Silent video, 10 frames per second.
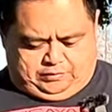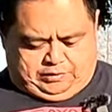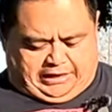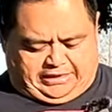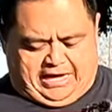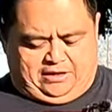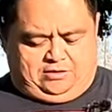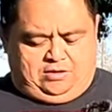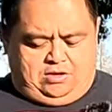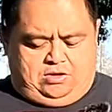
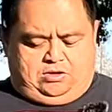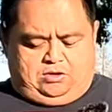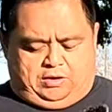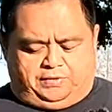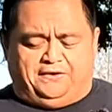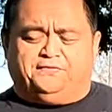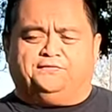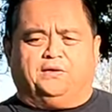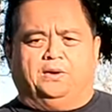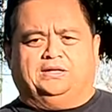again, right
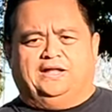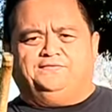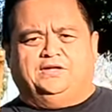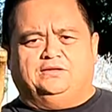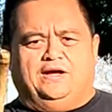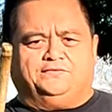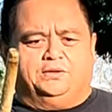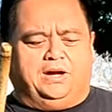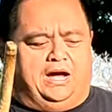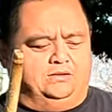foot forward, left heel off the
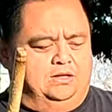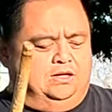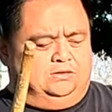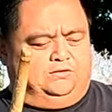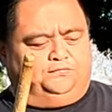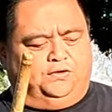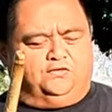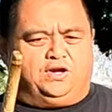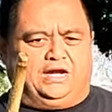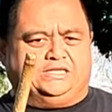ground. The
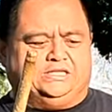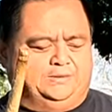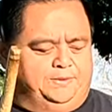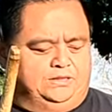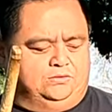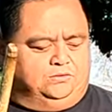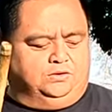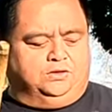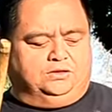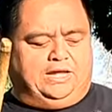first strike is going to be to
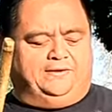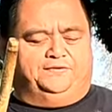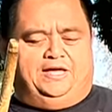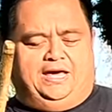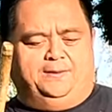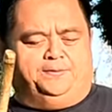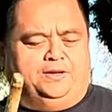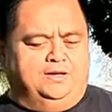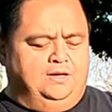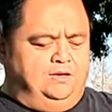your left hip.
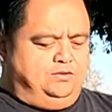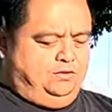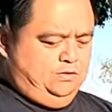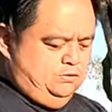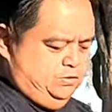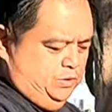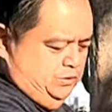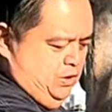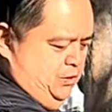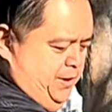So you do a
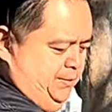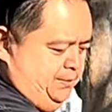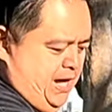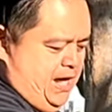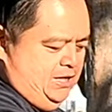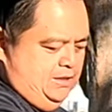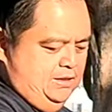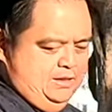lowing block,